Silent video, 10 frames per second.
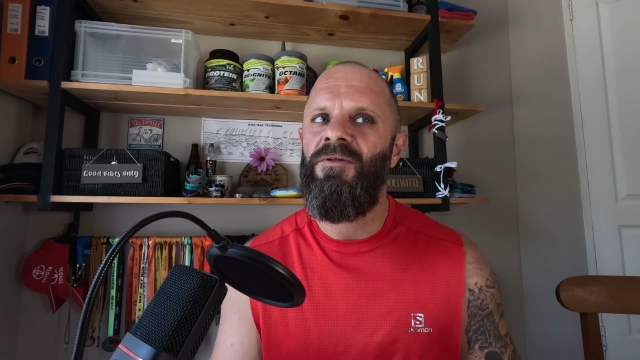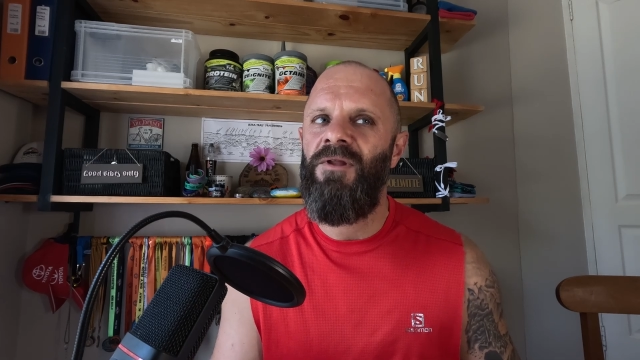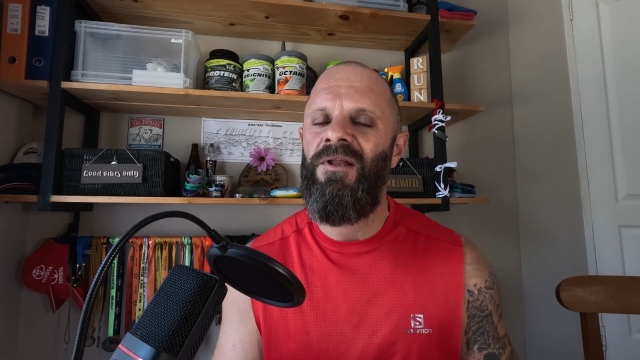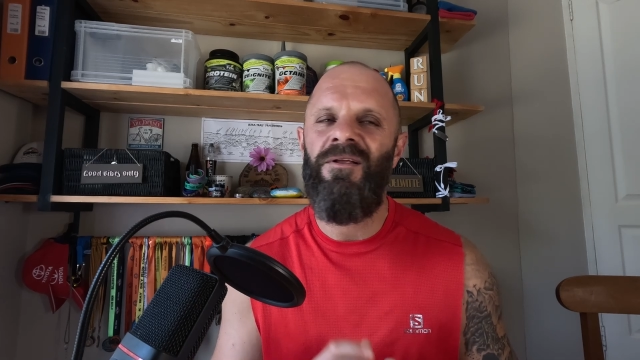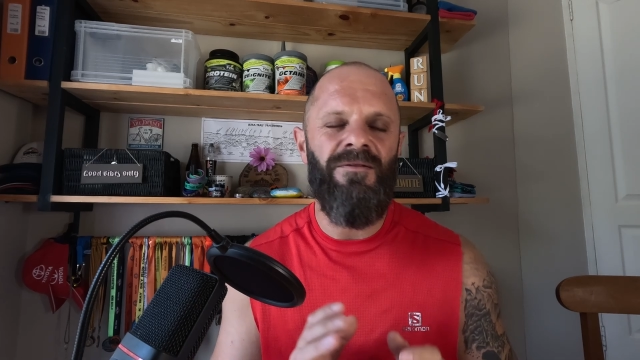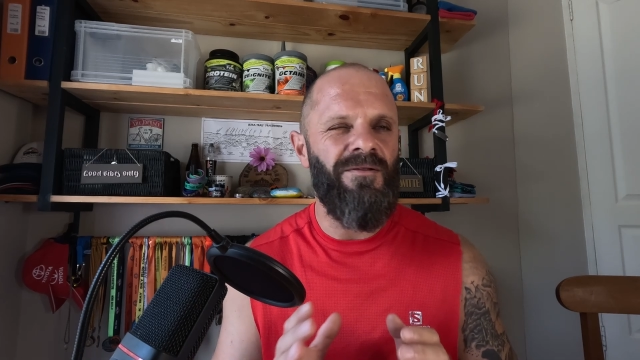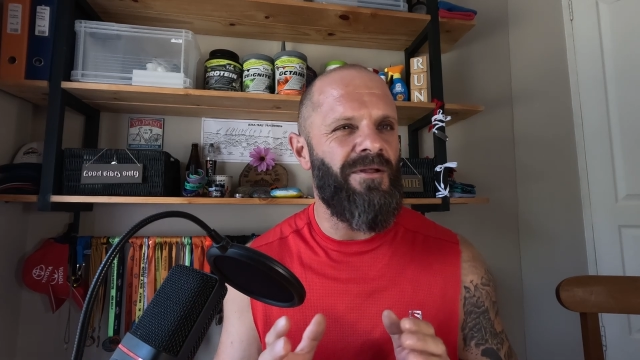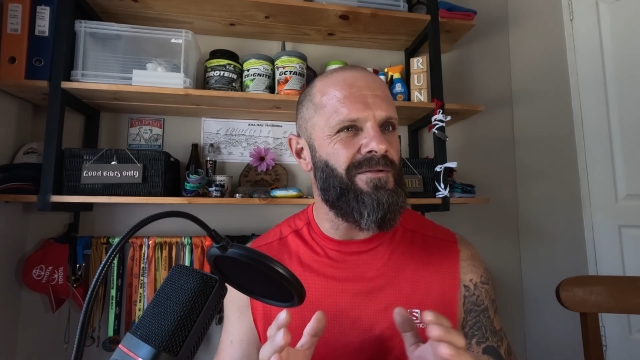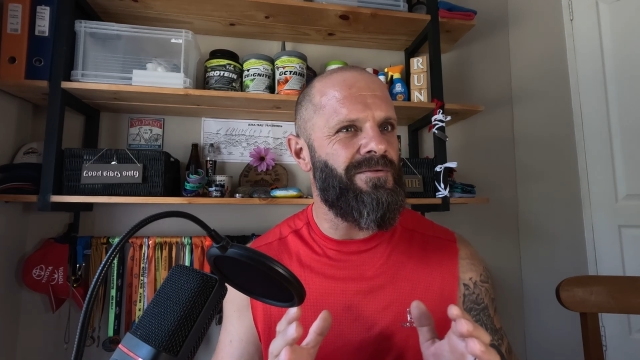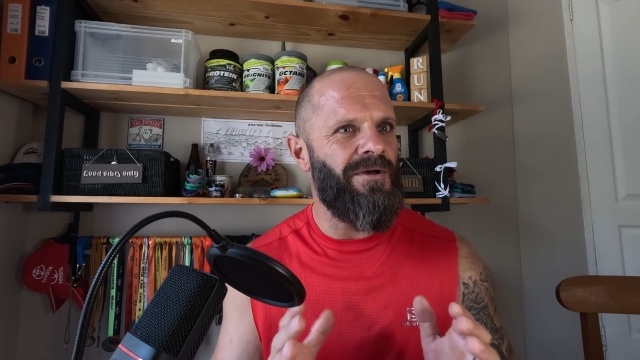Then
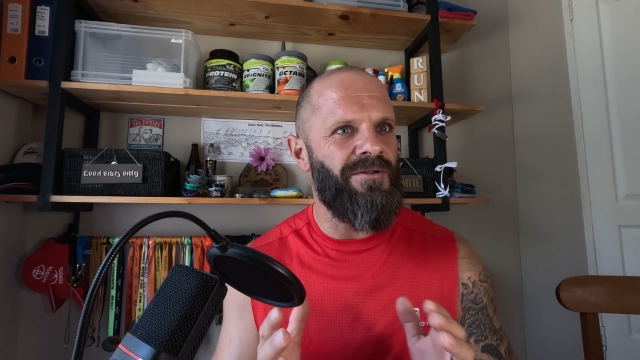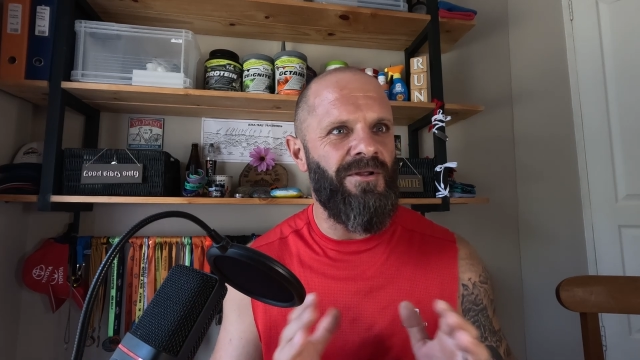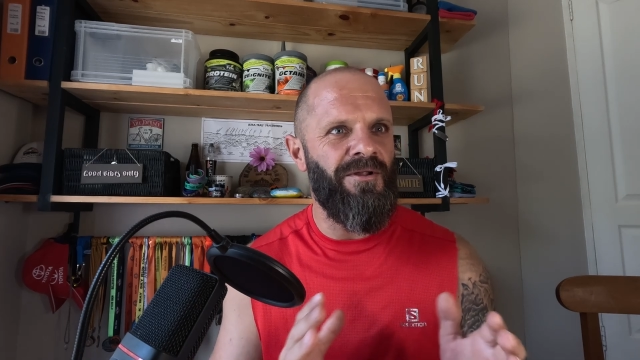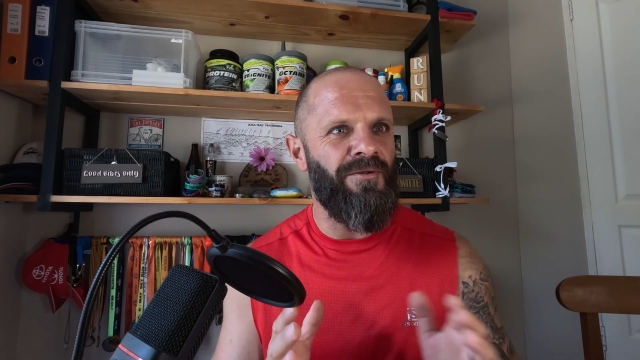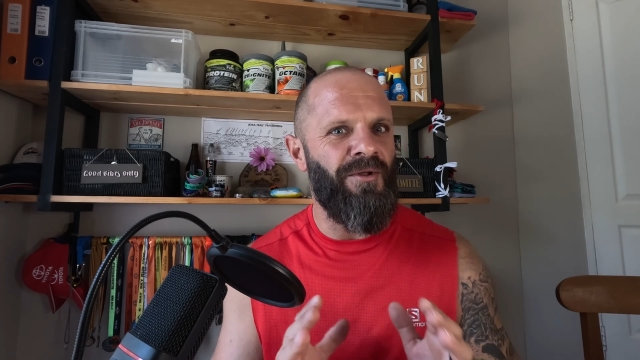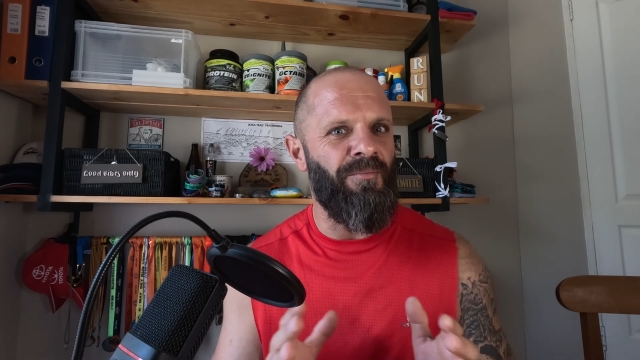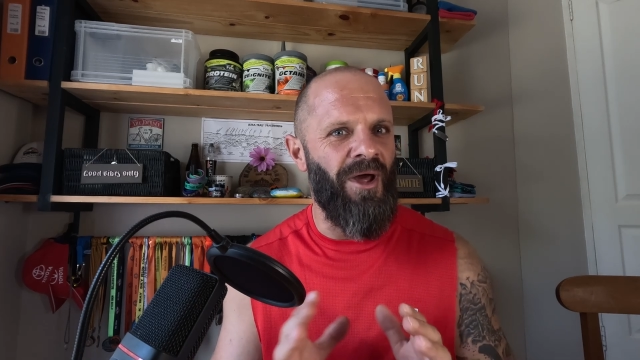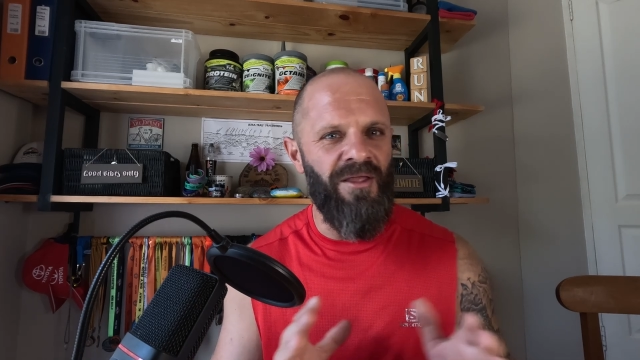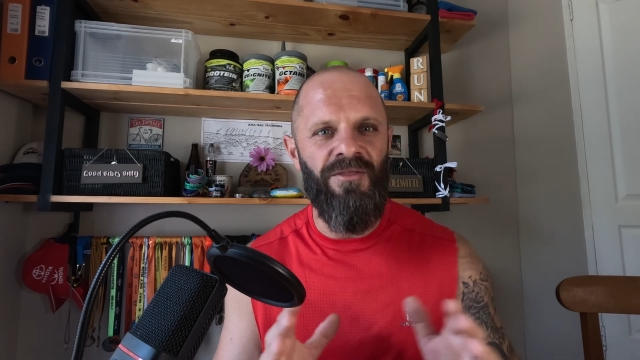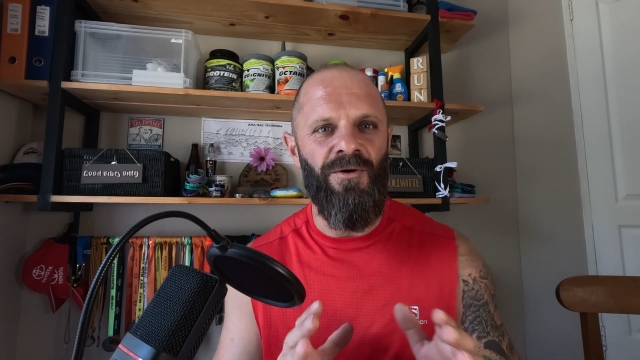the
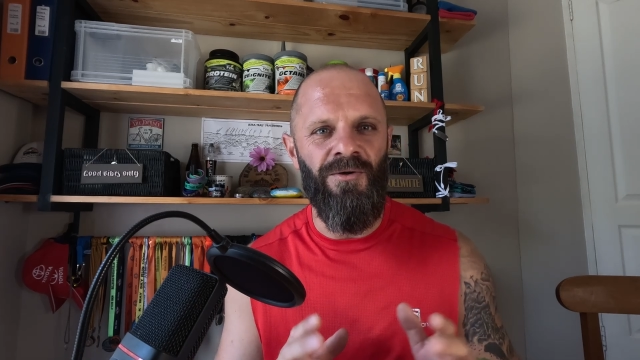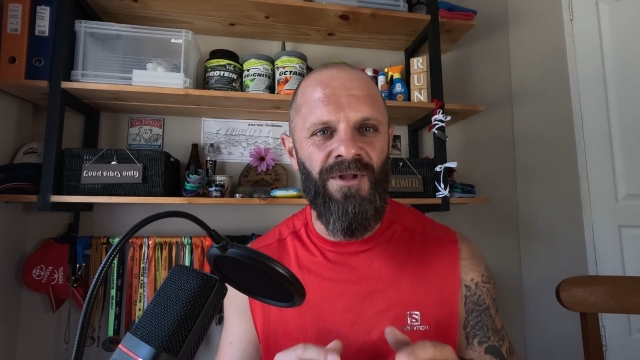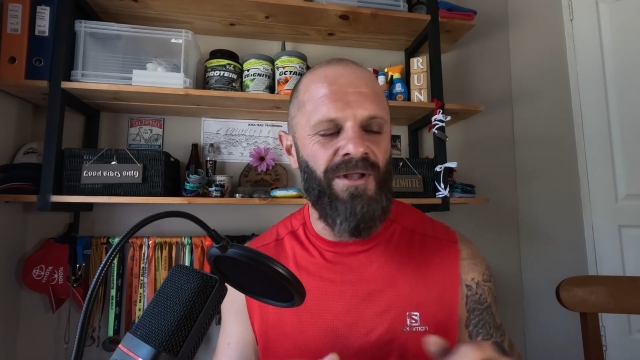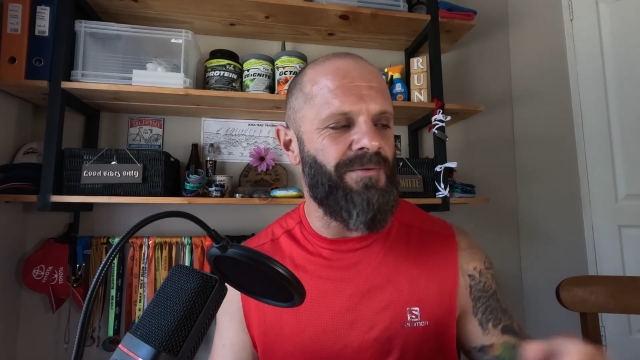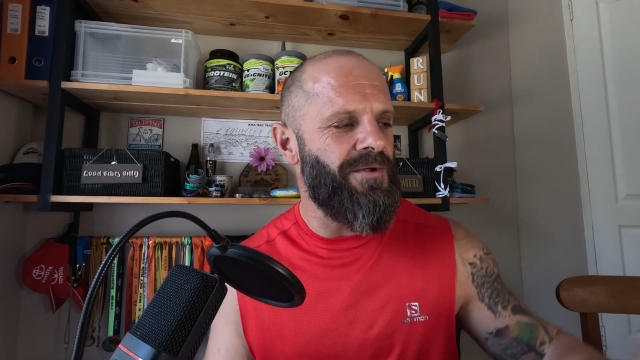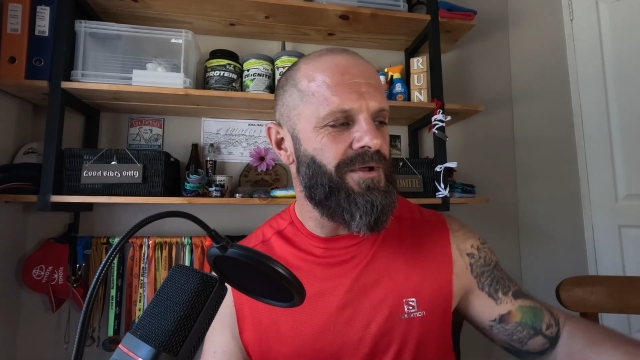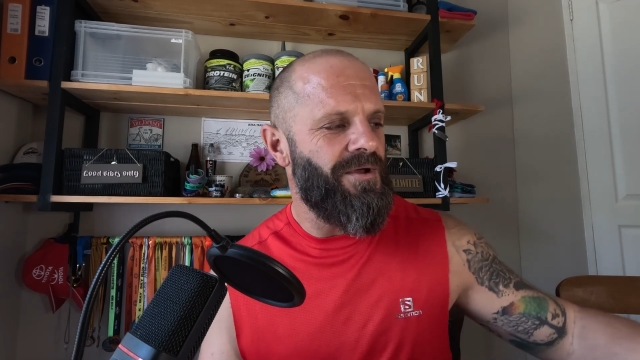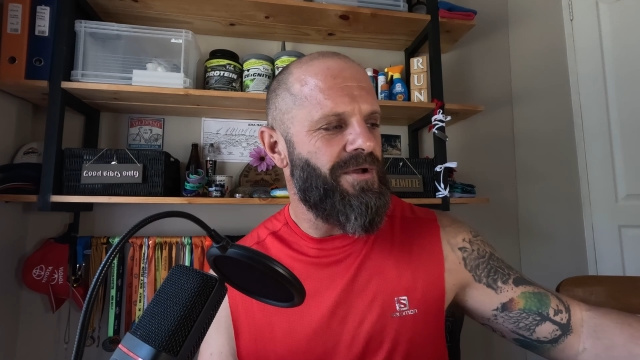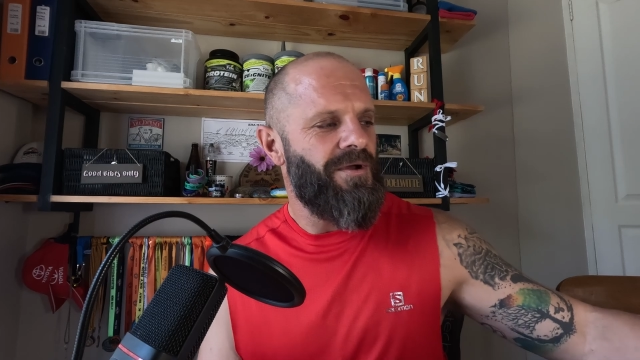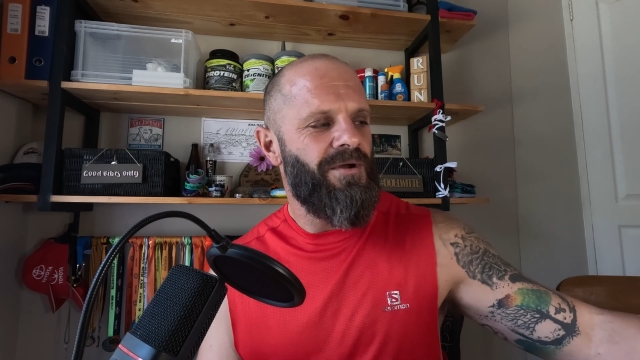math on that
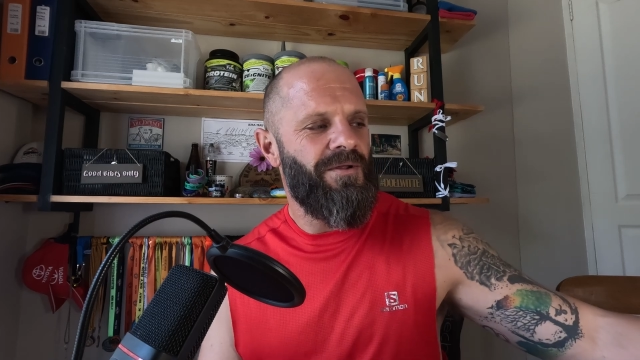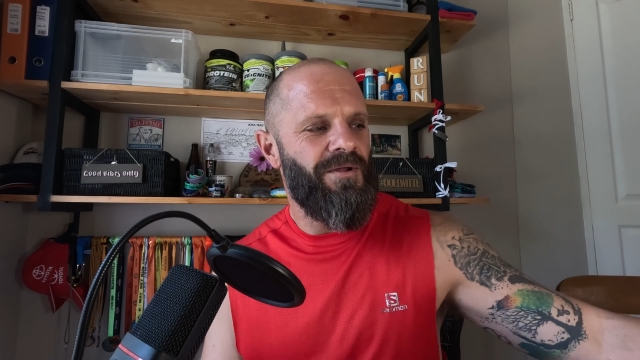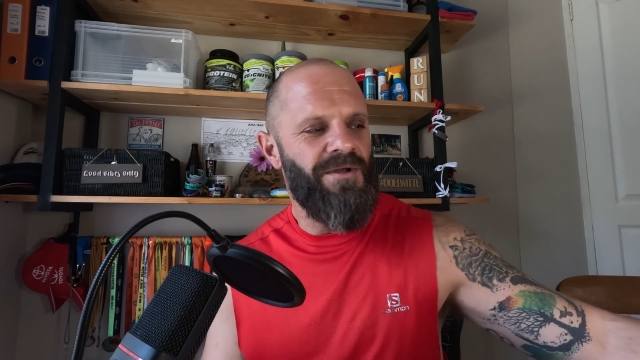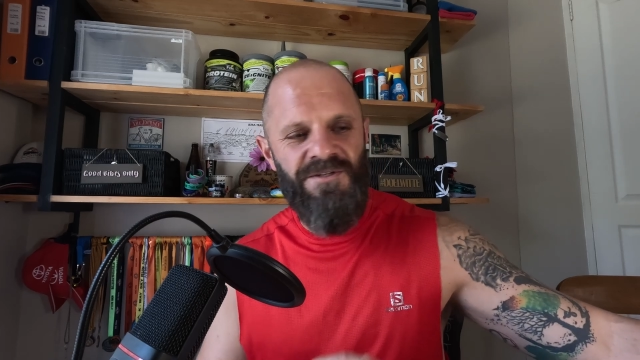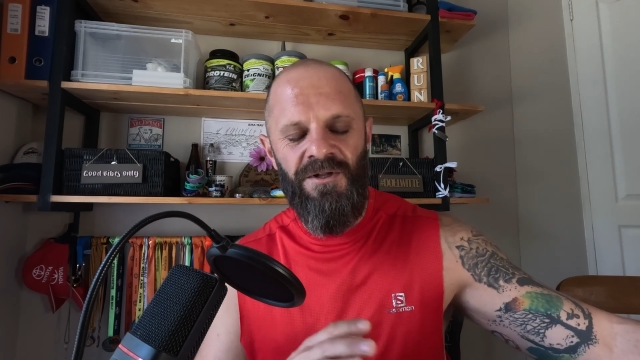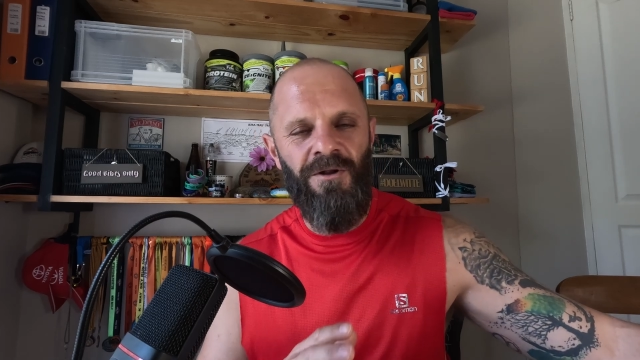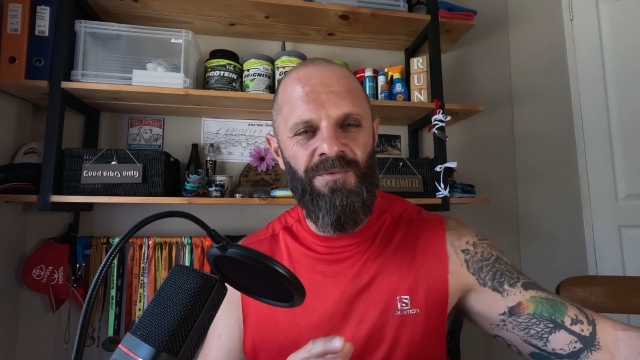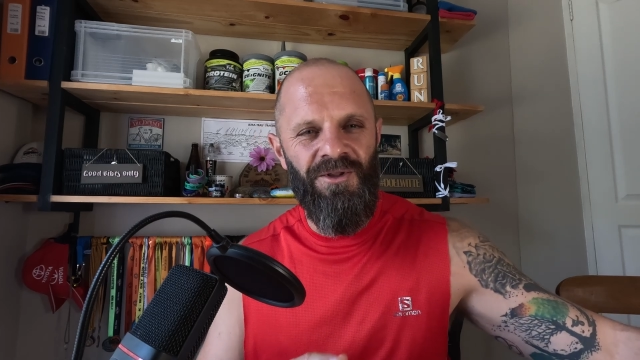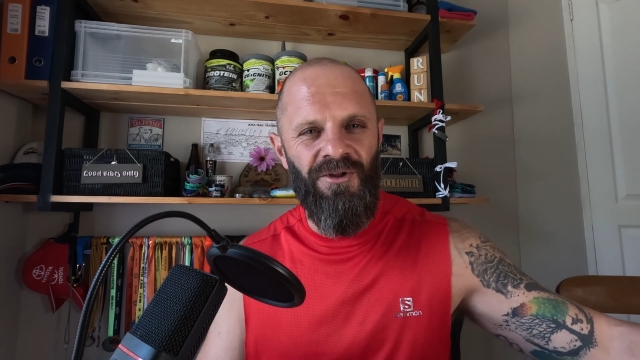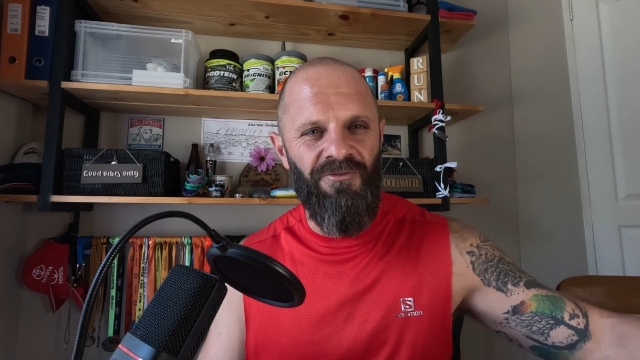is a little
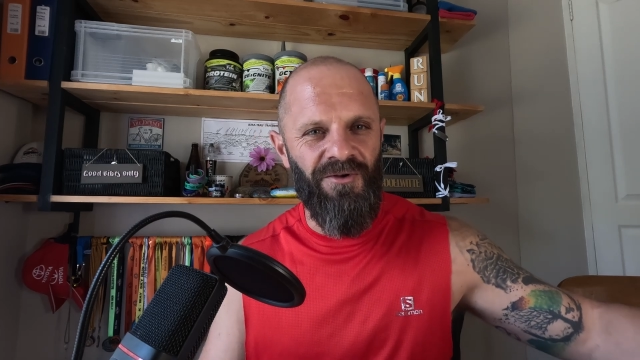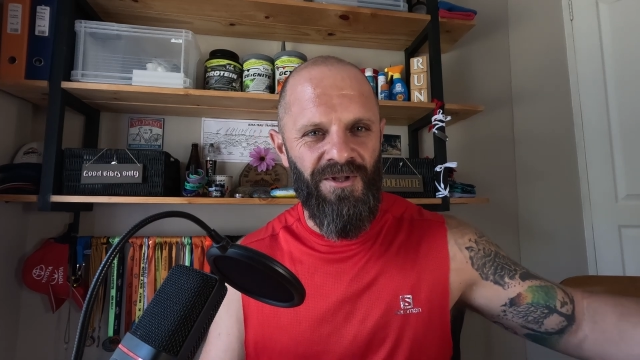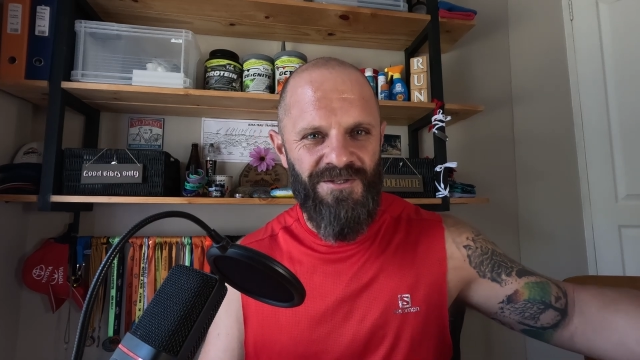bit different.